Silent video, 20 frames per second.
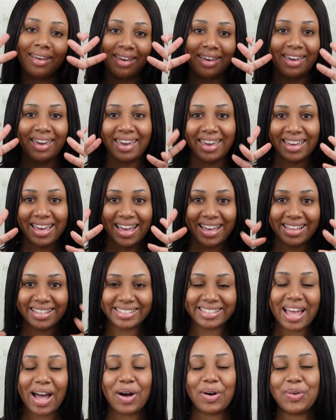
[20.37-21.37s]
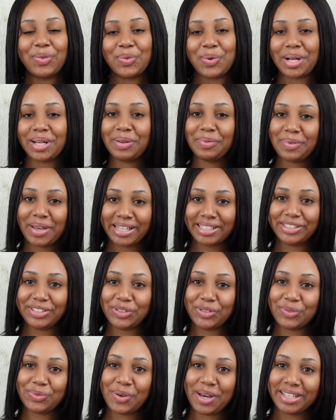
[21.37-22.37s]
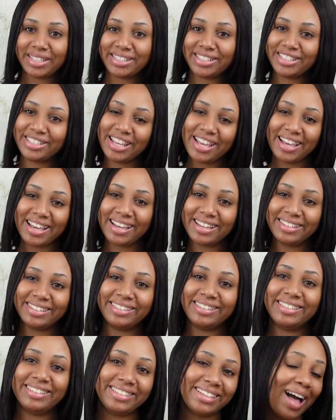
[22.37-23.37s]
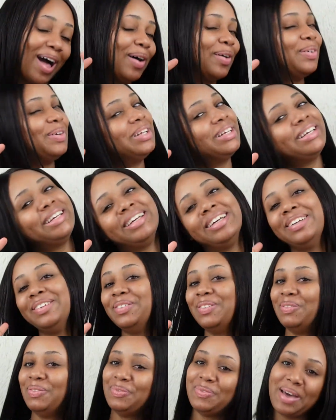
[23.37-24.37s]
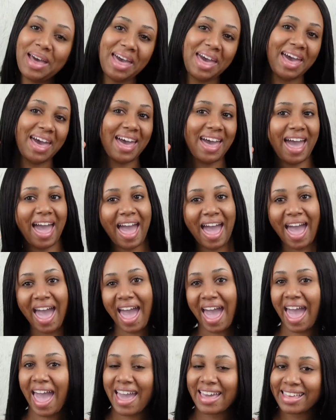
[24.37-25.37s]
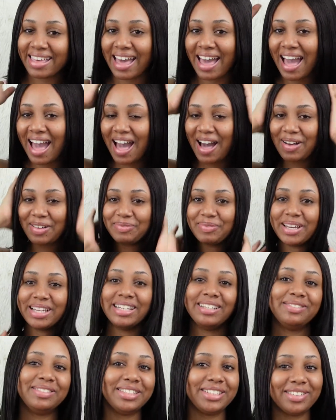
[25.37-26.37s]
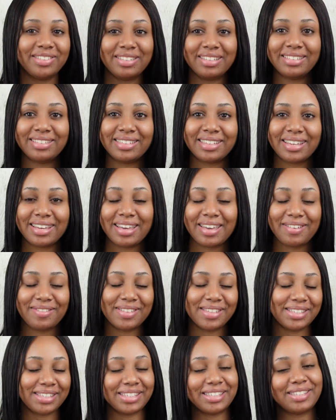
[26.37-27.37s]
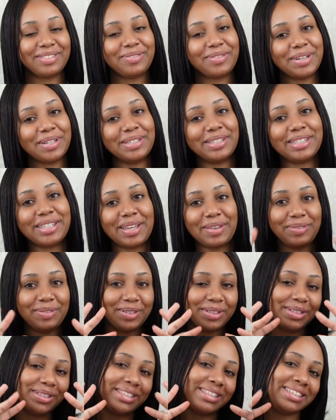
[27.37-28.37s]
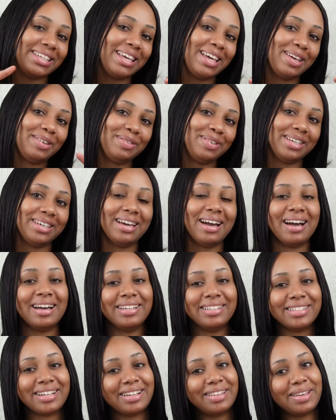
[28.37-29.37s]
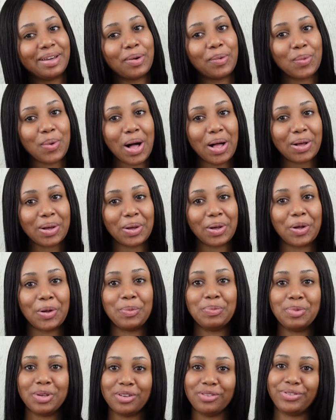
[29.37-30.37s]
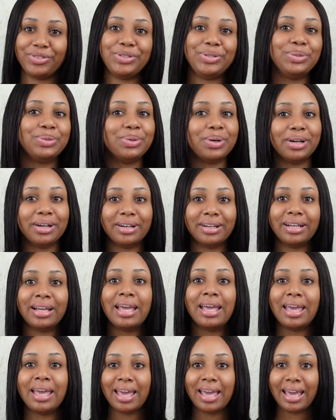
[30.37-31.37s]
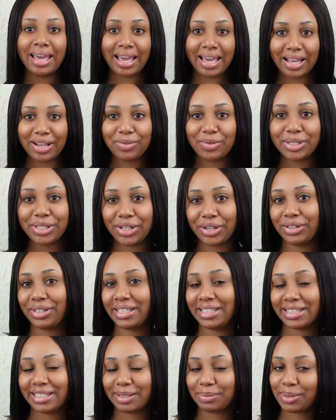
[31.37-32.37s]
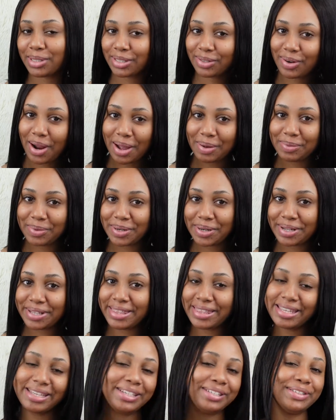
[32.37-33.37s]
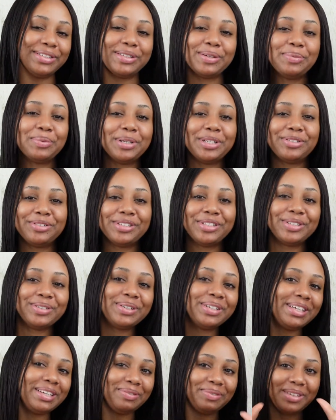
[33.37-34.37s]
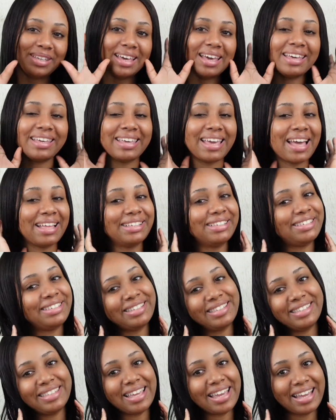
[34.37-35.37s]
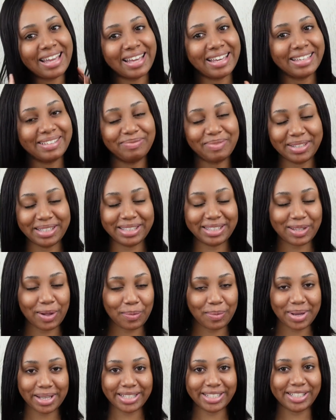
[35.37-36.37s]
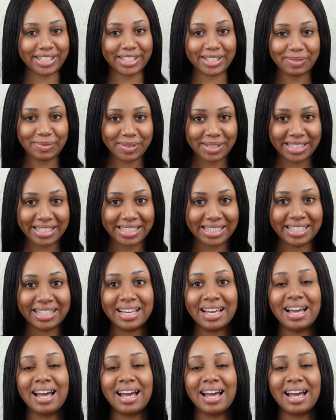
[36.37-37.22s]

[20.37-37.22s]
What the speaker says: Hey guys, welcome back to my channel. Welcome back. My name is Shanisha. If this is the first time you're seeing me, hi darling, welcome. If you are a returning subscriber, thank you so much for joining me again today. It means so much to me.